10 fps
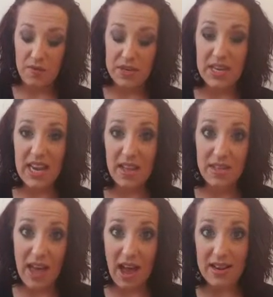to
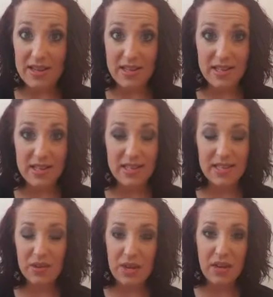get that
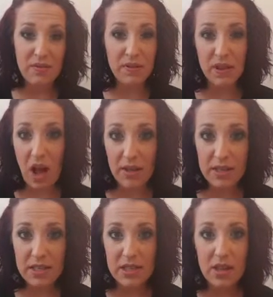silky,
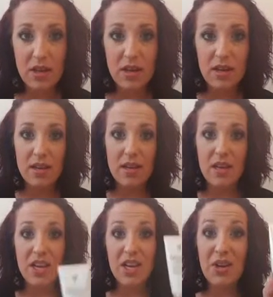flawless look,
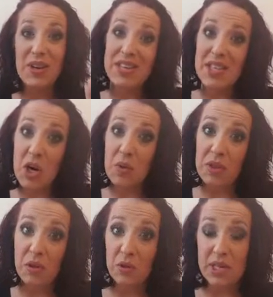you need to start with
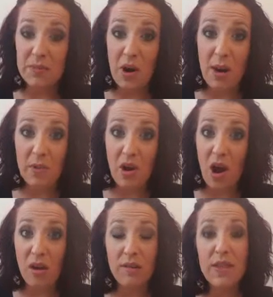the Glorious Primer.
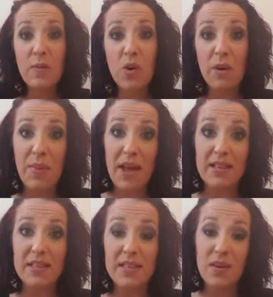All of them work
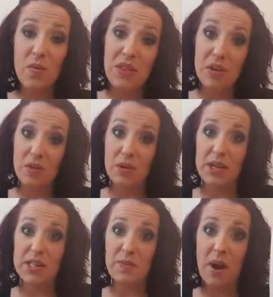best with the
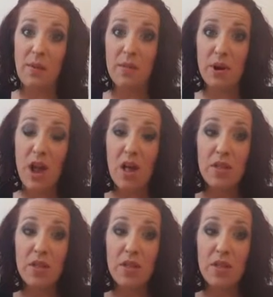Glorious Primer.